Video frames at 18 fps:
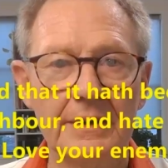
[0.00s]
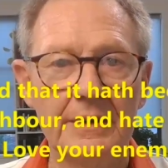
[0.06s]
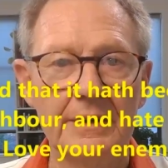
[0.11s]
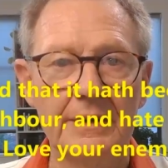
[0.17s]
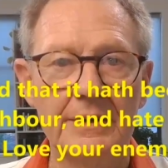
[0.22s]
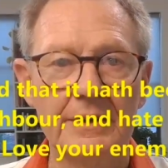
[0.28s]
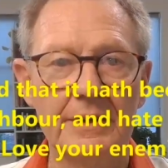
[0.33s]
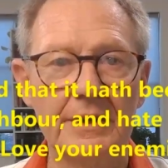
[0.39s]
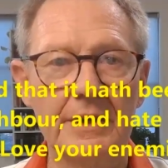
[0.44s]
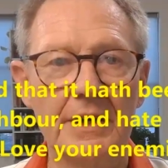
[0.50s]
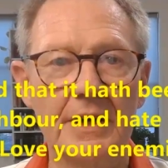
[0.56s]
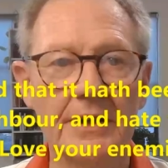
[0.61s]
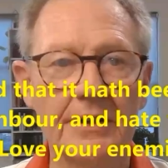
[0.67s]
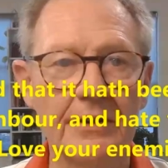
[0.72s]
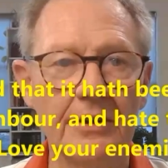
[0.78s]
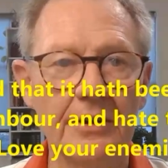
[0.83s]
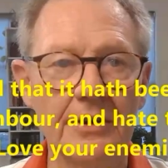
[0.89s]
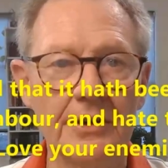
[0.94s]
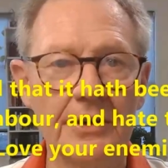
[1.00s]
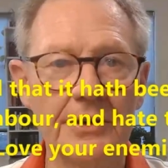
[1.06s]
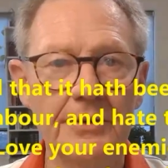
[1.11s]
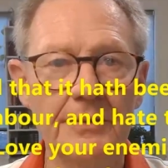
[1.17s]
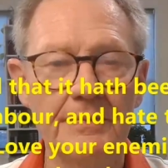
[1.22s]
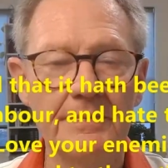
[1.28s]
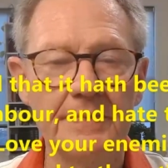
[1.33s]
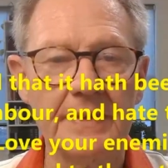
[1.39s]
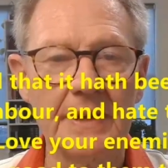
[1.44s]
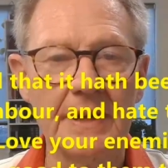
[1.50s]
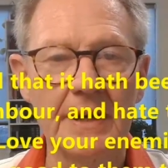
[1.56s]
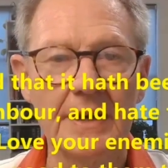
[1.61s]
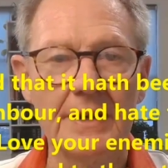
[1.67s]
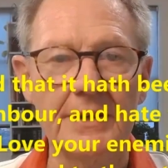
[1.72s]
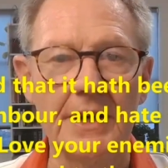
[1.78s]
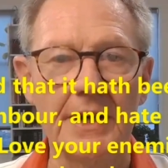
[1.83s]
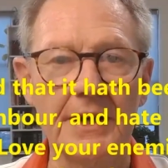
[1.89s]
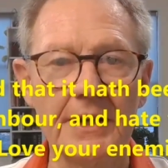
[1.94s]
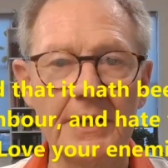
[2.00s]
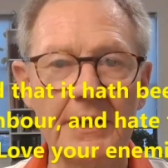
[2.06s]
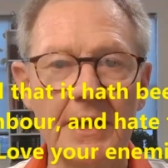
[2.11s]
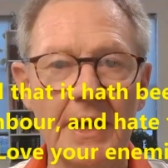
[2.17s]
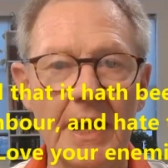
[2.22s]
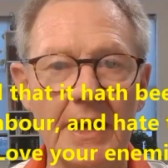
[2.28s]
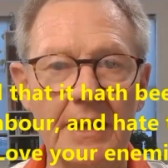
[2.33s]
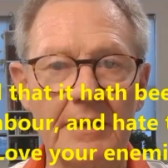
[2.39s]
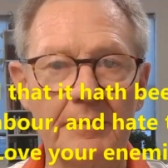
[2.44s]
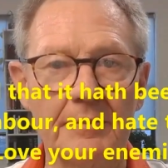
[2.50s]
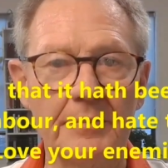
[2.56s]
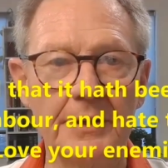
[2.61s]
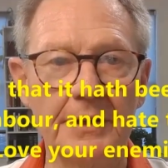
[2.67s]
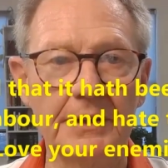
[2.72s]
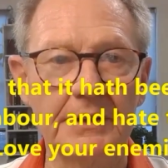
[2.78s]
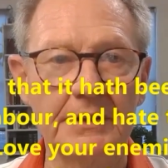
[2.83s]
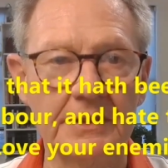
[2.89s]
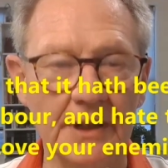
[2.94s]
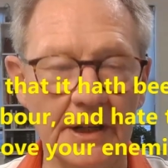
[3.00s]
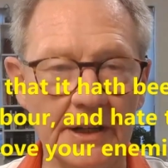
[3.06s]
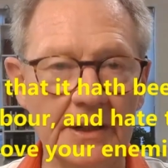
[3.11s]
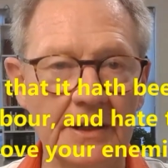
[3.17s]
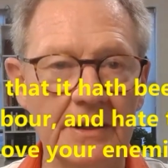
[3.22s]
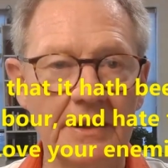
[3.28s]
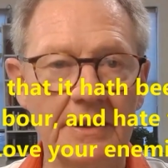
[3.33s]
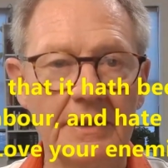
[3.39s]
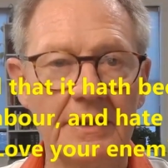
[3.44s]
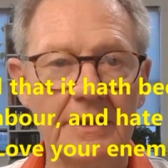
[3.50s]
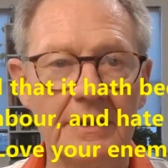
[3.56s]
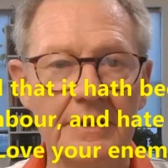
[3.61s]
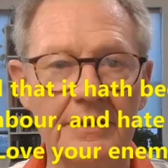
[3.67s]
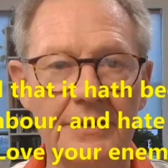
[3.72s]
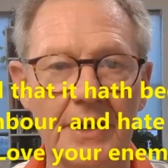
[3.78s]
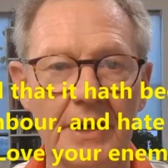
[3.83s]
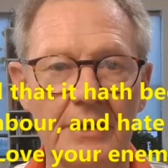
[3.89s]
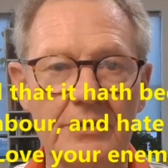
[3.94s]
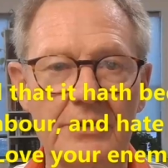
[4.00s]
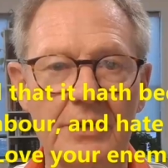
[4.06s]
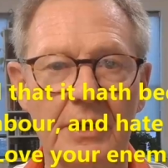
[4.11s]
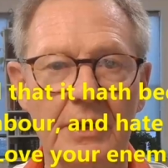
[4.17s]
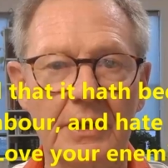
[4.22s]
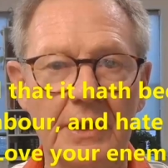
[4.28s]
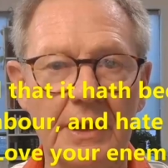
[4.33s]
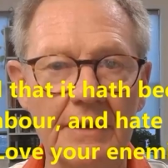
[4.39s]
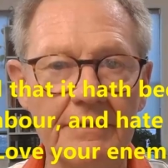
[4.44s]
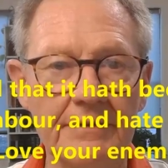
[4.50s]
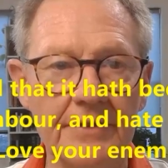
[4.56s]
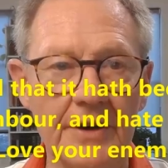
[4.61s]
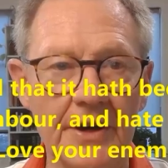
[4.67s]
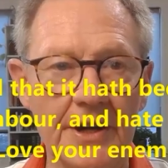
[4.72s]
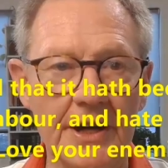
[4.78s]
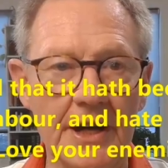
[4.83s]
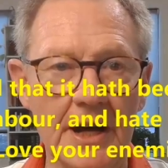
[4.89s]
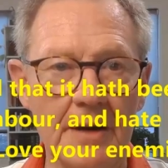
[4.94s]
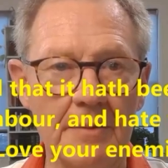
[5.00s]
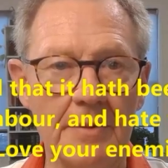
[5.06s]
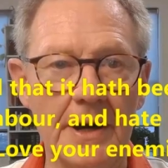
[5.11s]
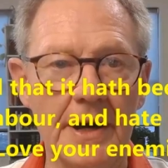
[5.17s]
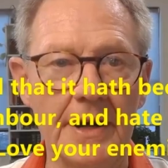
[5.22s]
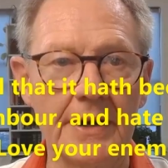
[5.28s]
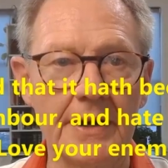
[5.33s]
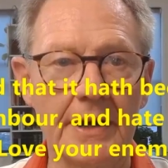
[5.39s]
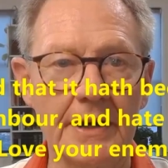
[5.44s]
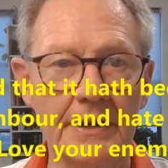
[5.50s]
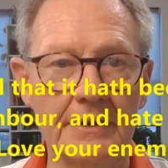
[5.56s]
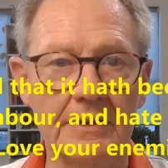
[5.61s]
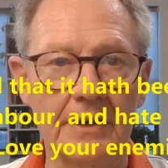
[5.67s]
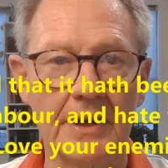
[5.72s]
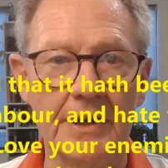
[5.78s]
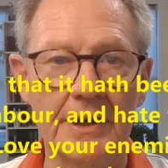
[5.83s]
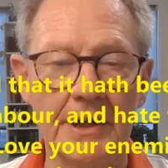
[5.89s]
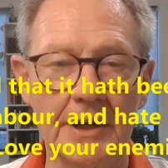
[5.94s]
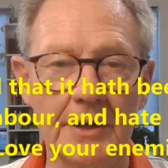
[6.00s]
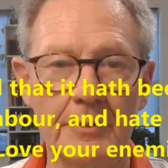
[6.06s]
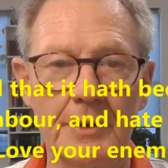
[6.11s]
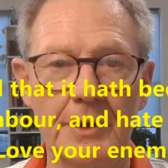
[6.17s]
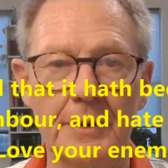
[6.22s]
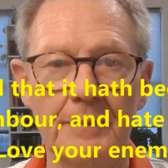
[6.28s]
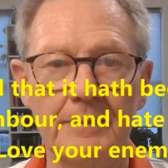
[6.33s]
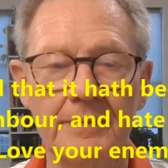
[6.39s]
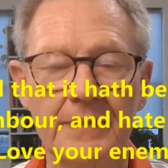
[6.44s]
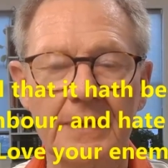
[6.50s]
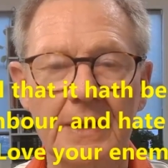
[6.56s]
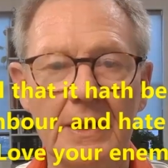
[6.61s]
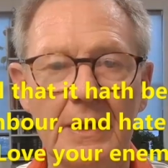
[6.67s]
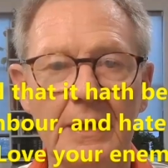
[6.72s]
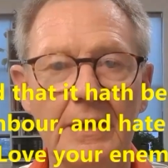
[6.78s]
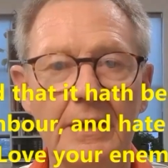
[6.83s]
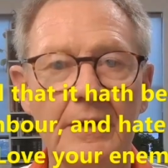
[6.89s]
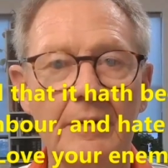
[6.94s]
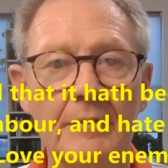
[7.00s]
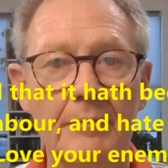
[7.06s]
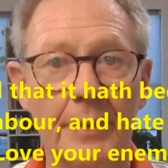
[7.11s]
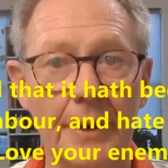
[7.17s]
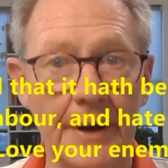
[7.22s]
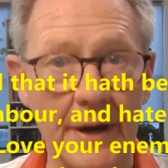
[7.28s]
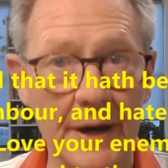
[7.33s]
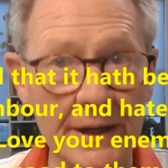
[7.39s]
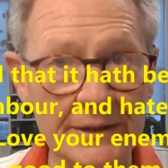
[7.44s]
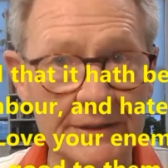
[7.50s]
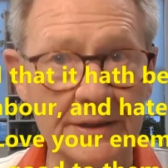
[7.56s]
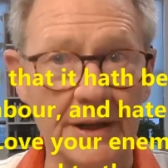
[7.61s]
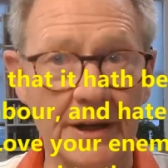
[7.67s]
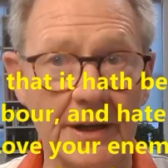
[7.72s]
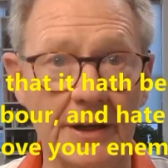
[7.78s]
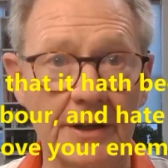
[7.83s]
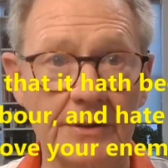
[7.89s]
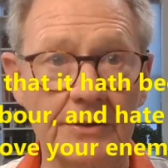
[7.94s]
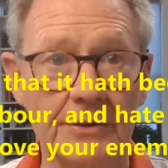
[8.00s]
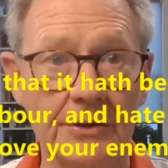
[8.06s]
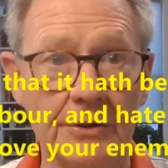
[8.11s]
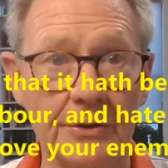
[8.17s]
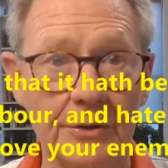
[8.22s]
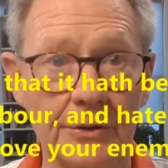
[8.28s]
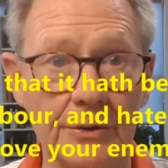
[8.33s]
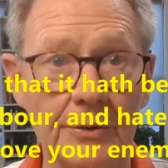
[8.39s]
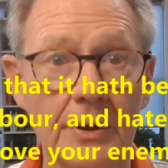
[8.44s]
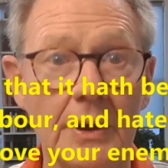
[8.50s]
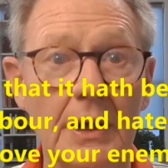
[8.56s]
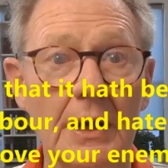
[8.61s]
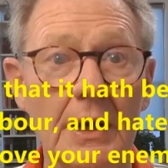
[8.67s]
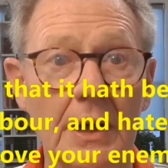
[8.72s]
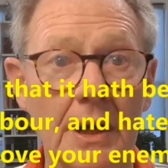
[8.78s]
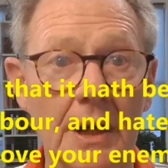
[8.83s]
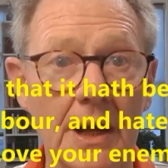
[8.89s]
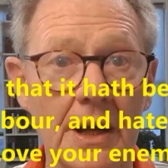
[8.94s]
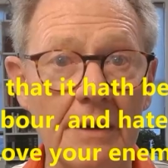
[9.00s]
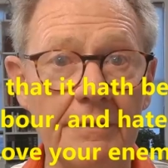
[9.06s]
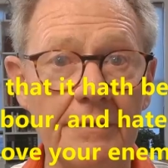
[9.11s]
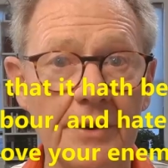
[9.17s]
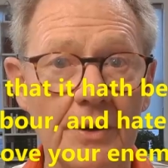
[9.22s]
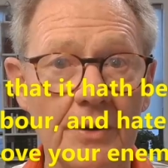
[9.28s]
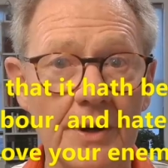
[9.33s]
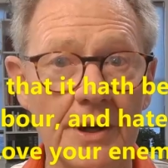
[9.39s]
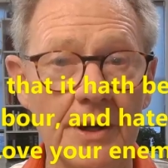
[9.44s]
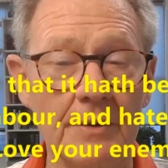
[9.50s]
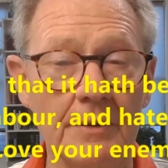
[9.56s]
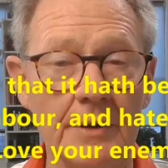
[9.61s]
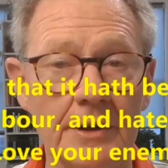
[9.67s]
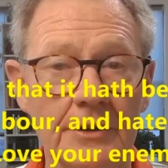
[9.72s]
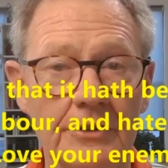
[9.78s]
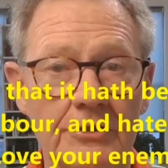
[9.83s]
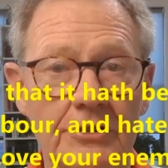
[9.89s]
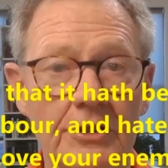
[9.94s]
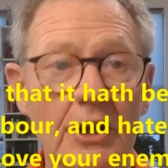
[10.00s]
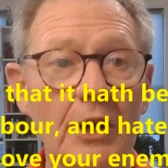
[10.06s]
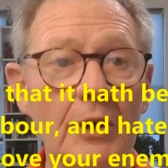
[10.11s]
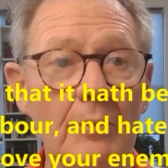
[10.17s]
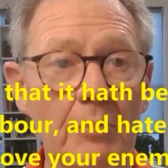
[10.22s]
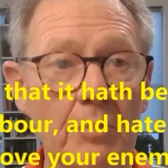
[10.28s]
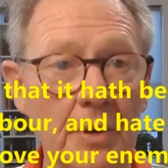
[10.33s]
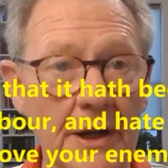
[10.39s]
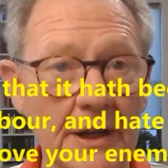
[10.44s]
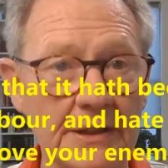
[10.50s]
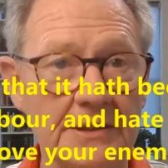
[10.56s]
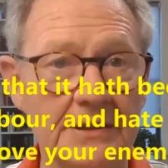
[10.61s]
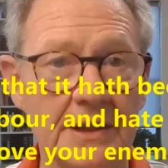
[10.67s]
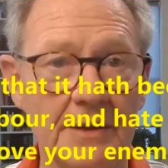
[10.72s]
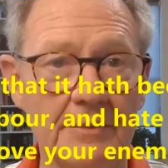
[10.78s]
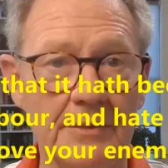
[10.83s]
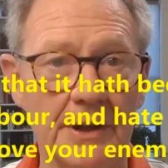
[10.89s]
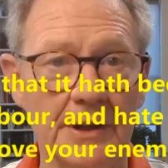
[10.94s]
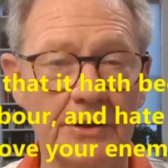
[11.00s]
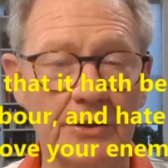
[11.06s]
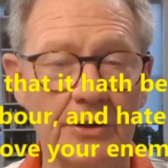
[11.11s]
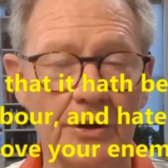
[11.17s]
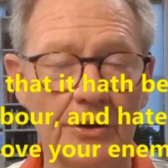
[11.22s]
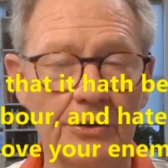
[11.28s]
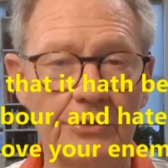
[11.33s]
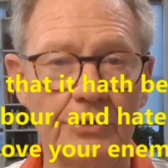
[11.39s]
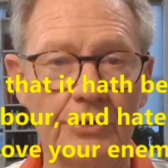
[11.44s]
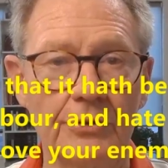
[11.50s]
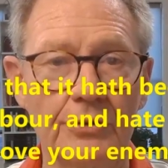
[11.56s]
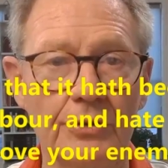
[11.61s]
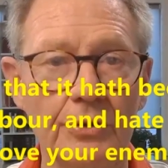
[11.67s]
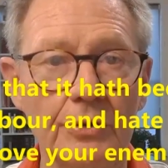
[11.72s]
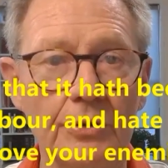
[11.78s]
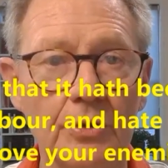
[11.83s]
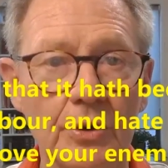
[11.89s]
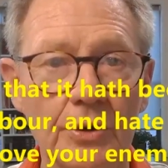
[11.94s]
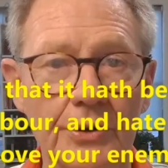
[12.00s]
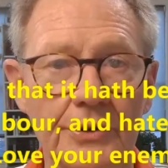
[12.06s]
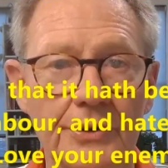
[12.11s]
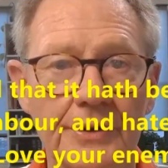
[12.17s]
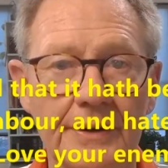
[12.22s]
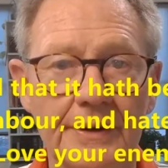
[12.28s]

Ye hath heard that it hath been said, Thou shalt love thy neighbour and hate thine enemy. But I say unto you, love your enemies, bless them that curse you, do good